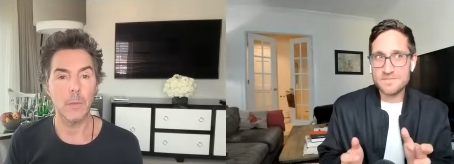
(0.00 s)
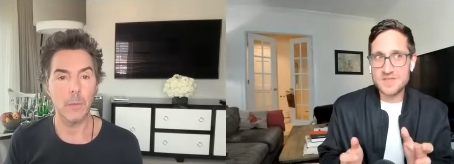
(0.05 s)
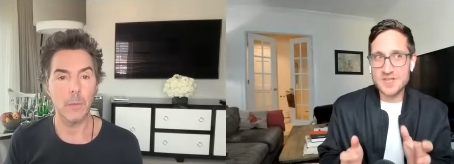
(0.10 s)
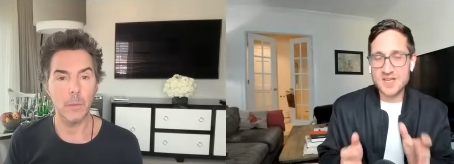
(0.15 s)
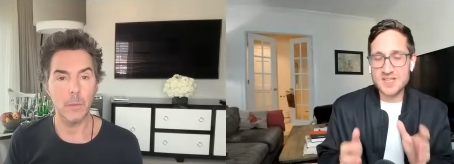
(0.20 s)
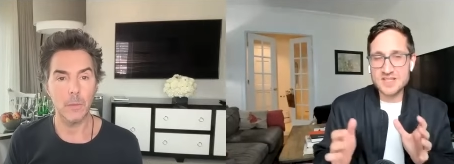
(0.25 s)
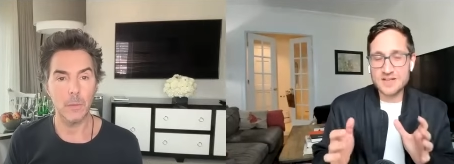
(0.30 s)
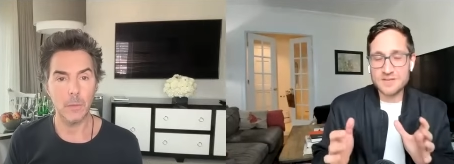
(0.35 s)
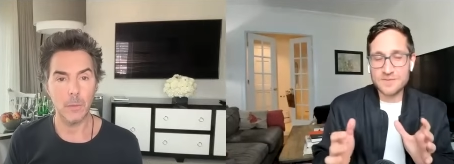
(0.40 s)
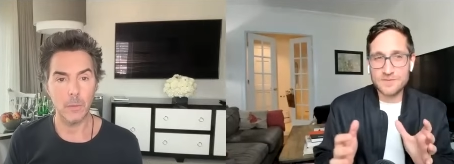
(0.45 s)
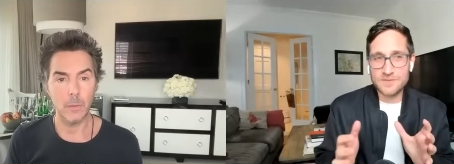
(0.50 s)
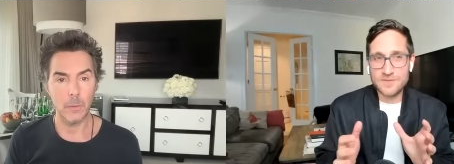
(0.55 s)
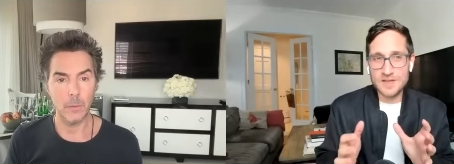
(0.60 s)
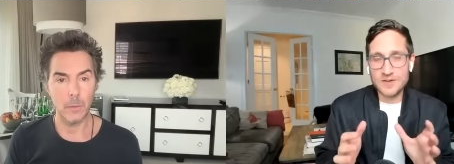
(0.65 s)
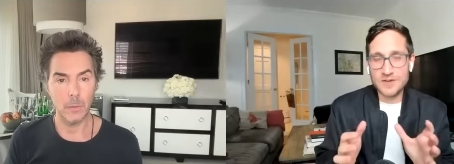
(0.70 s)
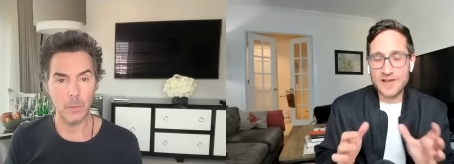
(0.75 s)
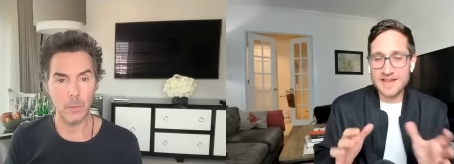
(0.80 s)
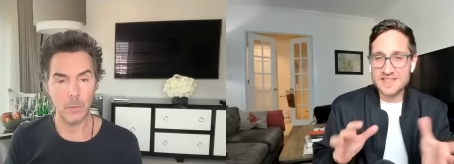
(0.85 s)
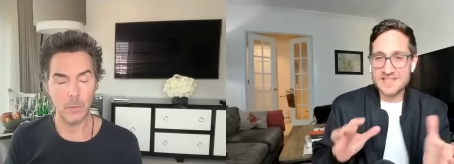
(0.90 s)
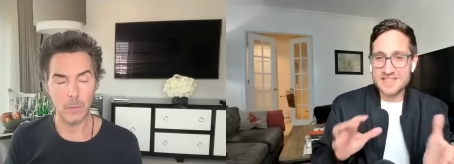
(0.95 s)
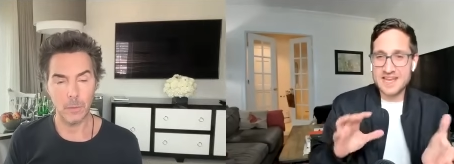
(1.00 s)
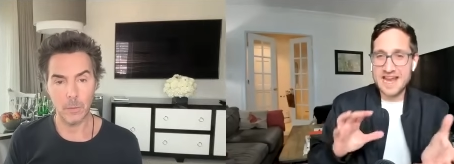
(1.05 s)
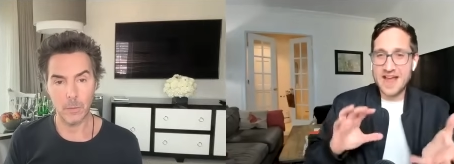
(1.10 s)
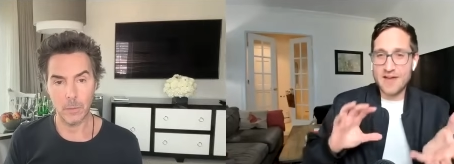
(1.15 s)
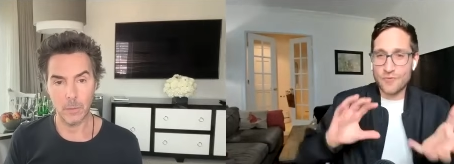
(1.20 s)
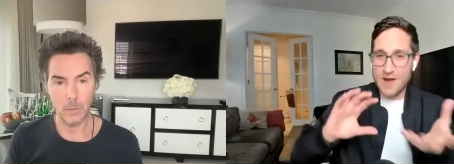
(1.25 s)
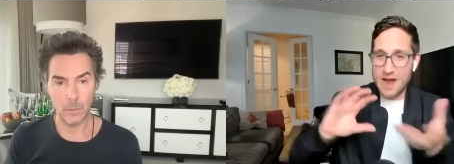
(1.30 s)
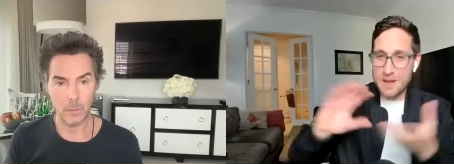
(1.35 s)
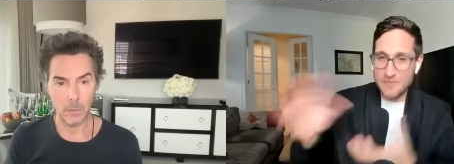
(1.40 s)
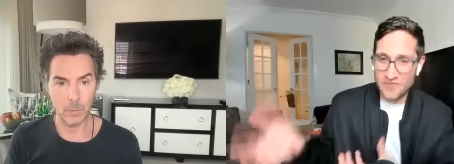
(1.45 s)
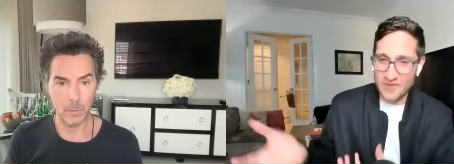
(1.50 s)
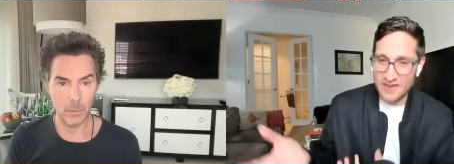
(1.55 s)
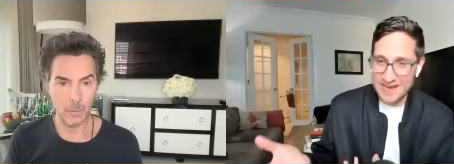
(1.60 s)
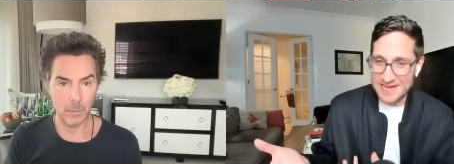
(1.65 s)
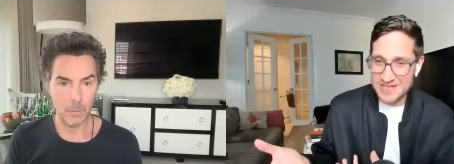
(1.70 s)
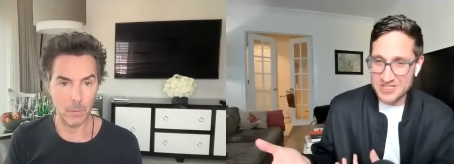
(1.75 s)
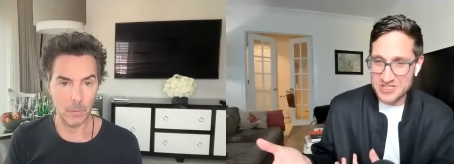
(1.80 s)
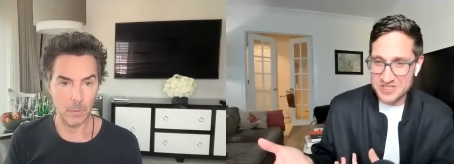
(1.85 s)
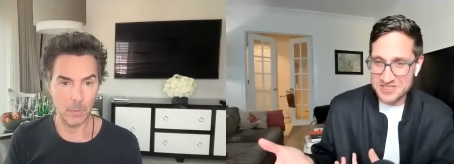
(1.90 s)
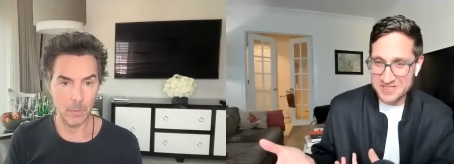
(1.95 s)
Speaker 1: does it feel like it's going to have
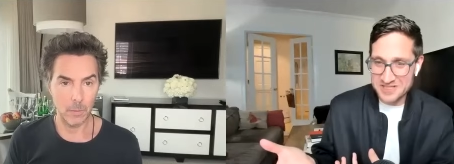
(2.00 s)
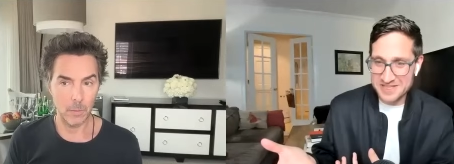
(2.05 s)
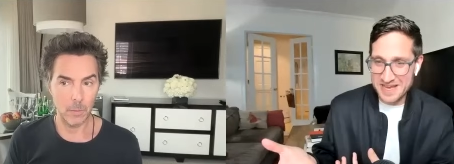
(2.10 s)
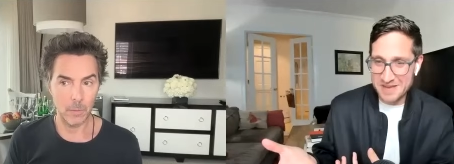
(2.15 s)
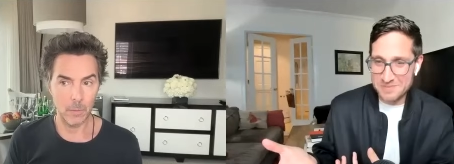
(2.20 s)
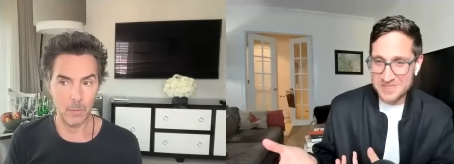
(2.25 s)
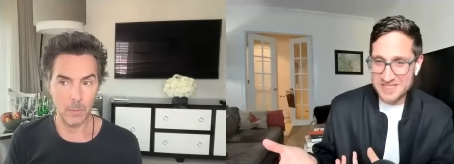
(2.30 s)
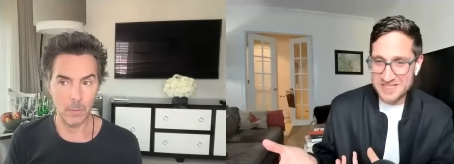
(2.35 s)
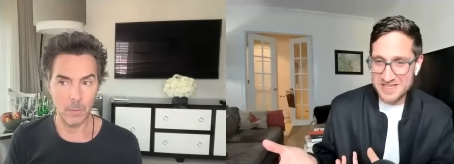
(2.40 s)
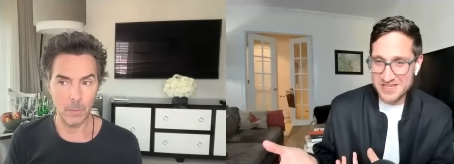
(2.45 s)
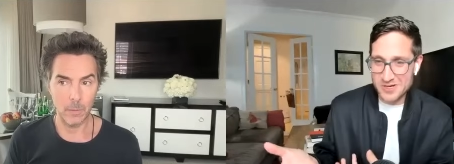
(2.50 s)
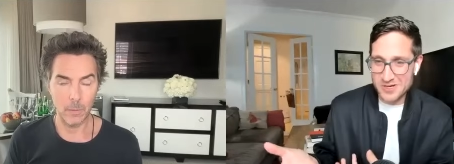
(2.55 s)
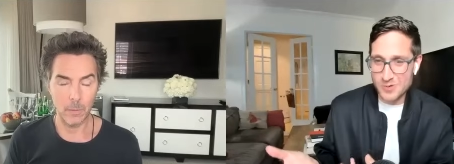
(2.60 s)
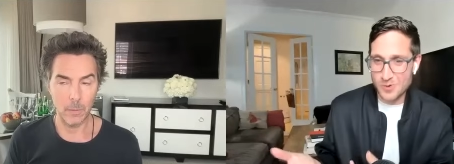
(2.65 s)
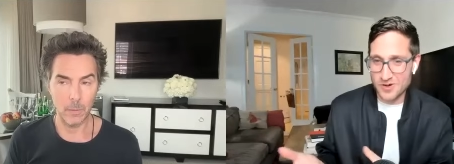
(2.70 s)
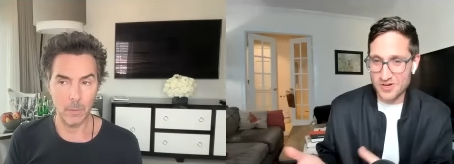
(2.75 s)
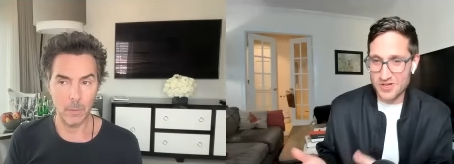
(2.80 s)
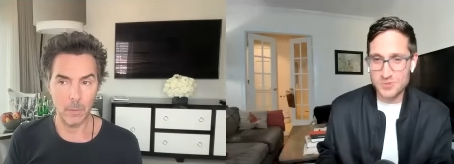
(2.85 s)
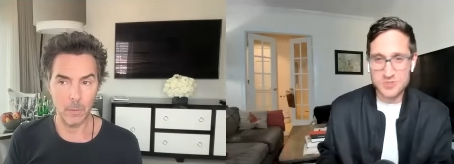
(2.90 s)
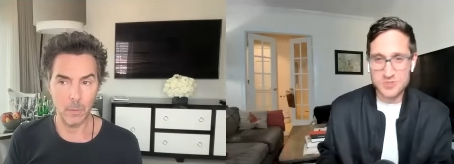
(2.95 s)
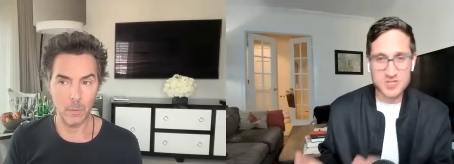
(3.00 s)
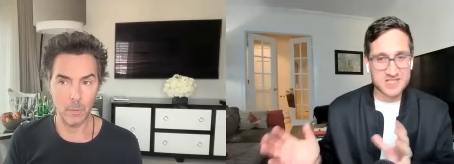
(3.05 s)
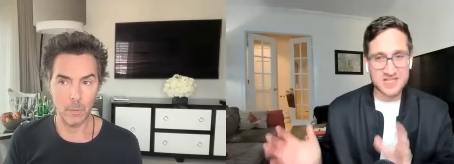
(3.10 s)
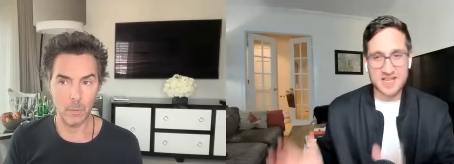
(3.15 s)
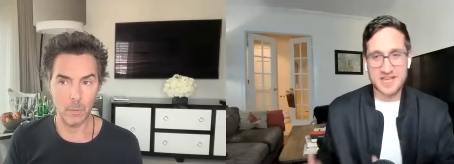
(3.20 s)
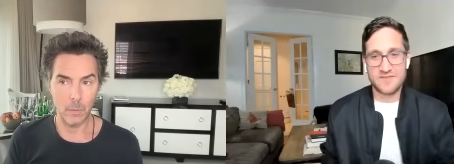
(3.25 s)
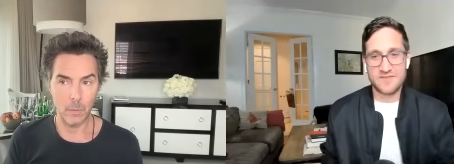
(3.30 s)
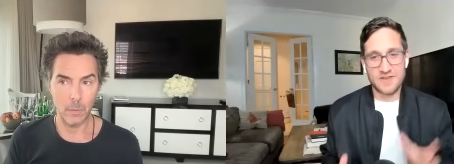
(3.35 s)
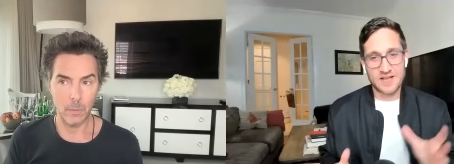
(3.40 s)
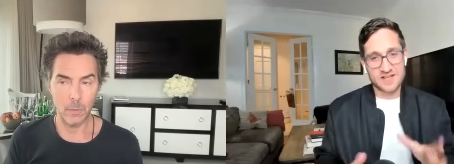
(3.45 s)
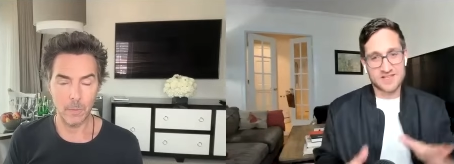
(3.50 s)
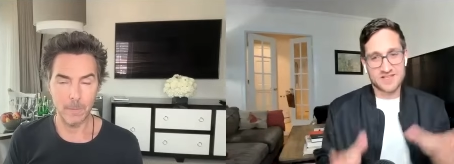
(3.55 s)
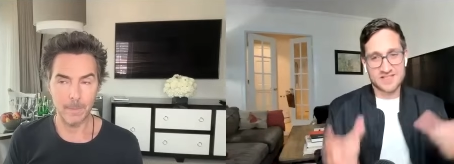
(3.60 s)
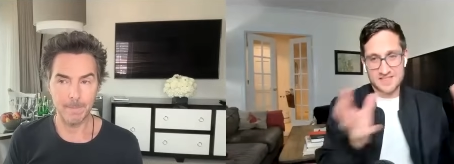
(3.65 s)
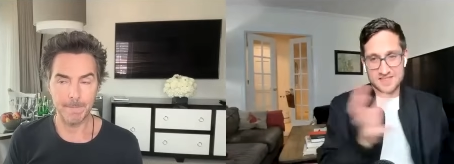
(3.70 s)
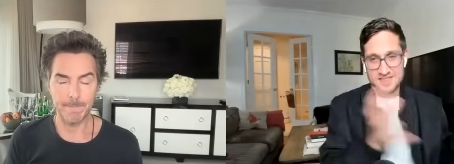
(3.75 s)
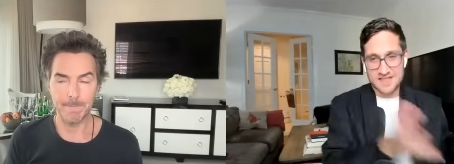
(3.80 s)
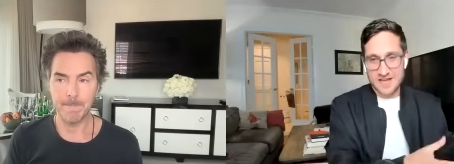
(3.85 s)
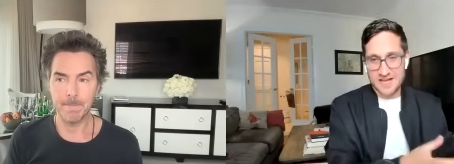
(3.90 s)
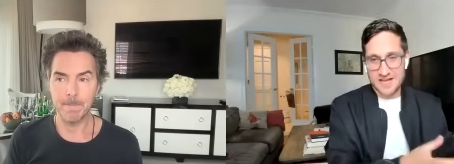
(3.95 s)
ramifications on the MCU, or are you just kind of like a
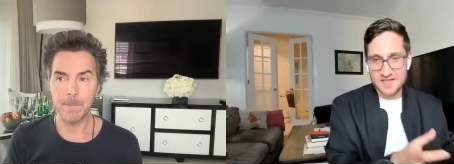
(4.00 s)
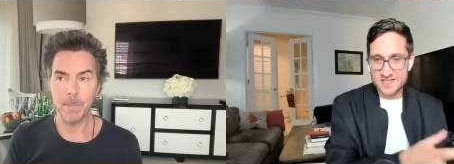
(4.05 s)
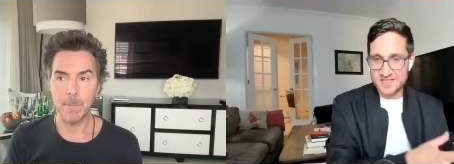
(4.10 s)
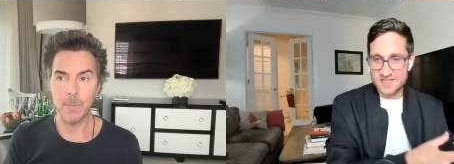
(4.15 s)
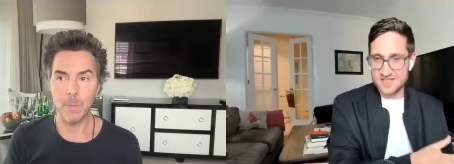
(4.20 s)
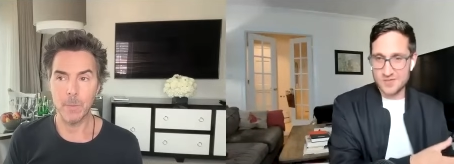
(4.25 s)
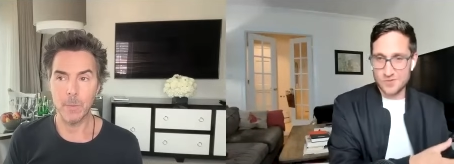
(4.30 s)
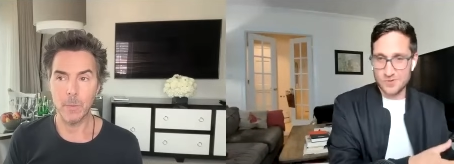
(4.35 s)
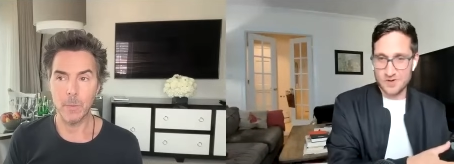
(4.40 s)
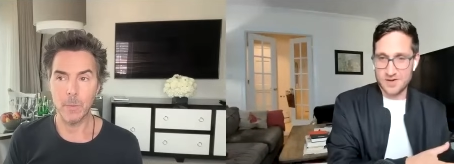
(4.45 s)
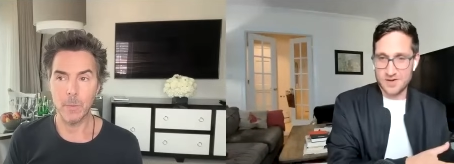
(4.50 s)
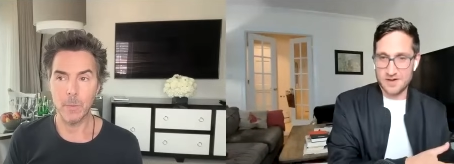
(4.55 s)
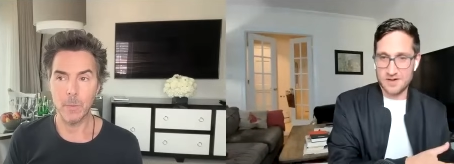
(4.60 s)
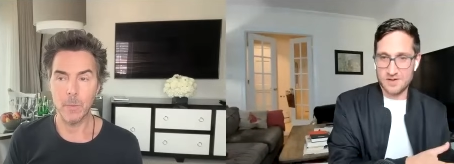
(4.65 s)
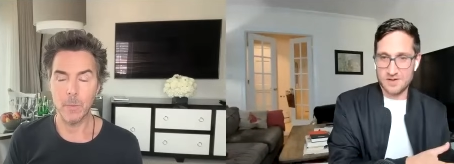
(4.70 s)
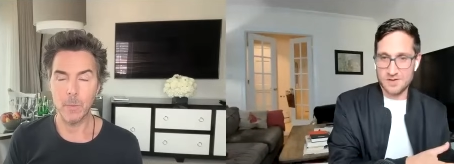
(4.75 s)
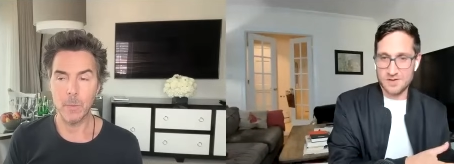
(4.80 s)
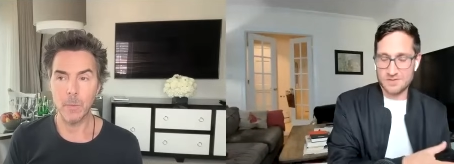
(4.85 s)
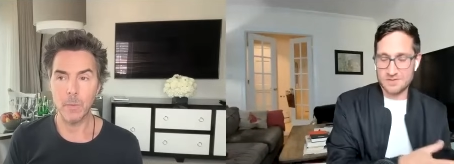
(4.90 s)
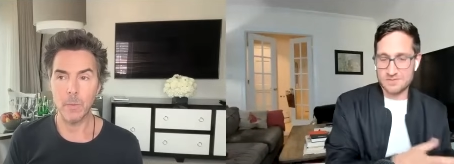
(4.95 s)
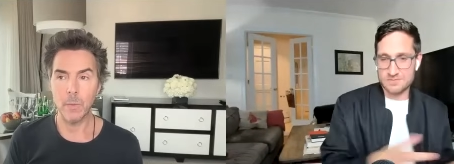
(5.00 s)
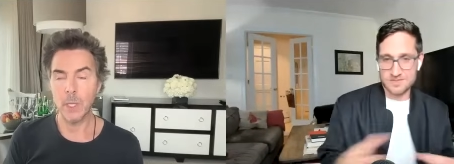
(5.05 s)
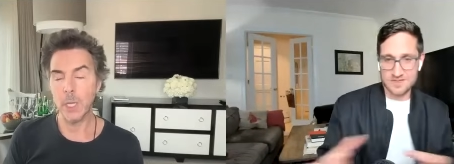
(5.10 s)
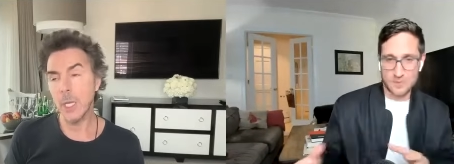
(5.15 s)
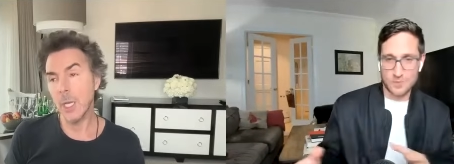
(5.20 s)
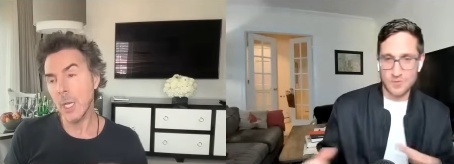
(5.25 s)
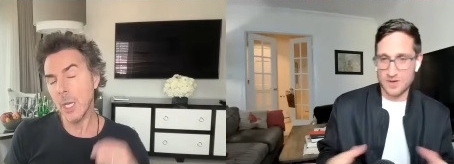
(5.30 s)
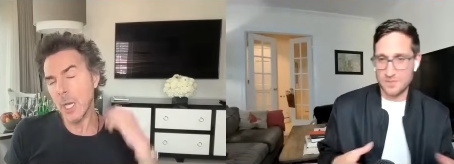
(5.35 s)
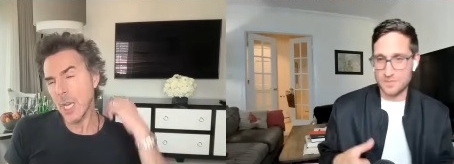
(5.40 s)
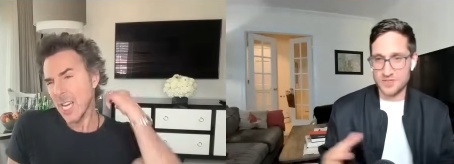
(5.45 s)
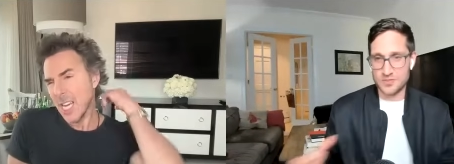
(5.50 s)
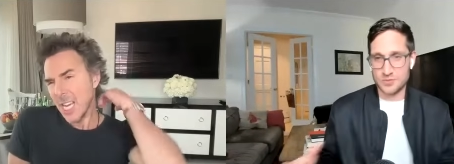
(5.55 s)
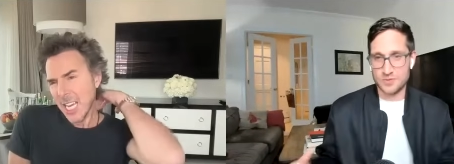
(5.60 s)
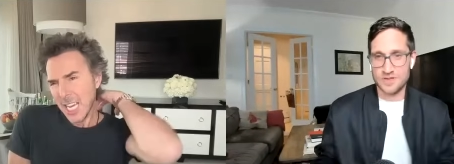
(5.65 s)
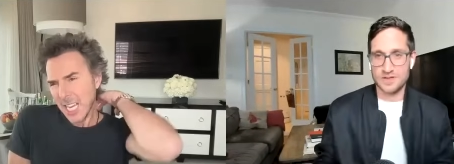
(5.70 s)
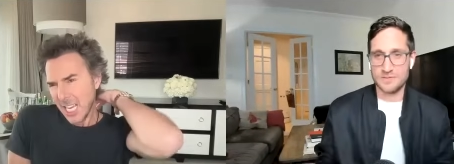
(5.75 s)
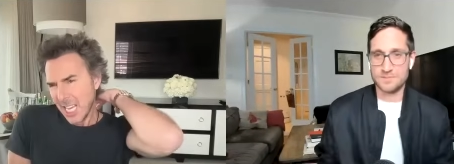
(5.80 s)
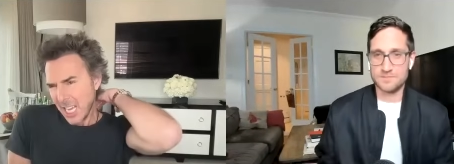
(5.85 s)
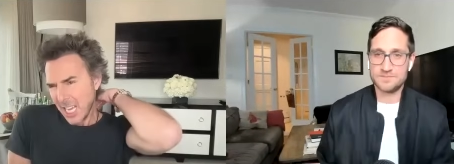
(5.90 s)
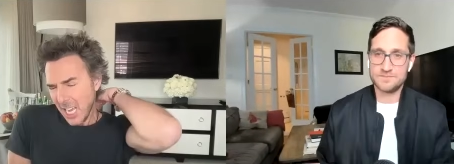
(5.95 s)
side story or somewhere in
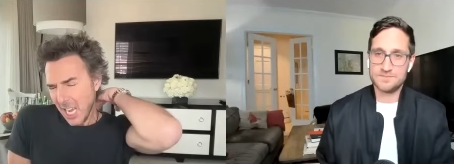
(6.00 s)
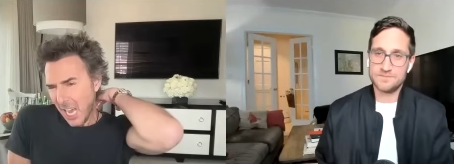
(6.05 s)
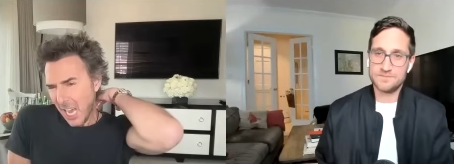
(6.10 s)
between?